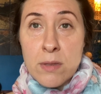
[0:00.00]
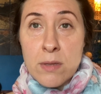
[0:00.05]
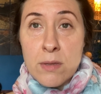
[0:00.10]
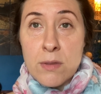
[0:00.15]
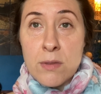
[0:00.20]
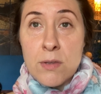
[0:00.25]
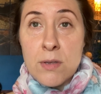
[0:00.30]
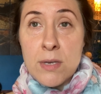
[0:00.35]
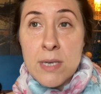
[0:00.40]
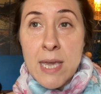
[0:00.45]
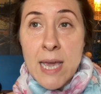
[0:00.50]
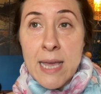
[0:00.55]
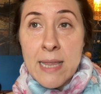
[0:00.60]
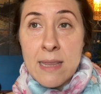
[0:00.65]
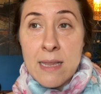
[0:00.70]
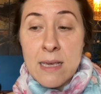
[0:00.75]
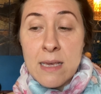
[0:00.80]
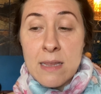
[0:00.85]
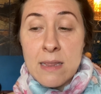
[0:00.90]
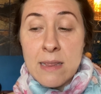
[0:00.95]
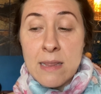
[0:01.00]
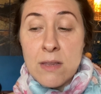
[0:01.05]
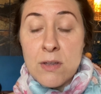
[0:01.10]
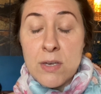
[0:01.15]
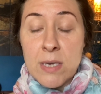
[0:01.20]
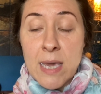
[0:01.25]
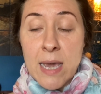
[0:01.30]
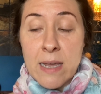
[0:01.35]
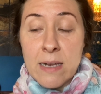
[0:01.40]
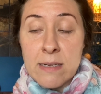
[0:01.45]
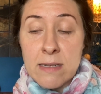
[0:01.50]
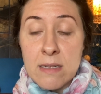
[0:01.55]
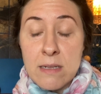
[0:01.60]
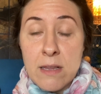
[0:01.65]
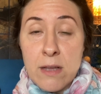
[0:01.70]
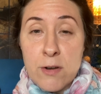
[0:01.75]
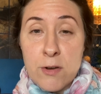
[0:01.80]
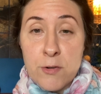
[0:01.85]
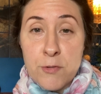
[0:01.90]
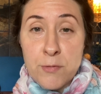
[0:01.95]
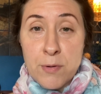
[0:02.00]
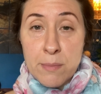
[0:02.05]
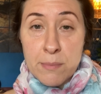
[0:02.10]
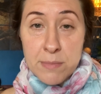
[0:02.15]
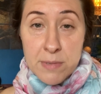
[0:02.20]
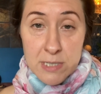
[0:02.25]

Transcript: look at clutter from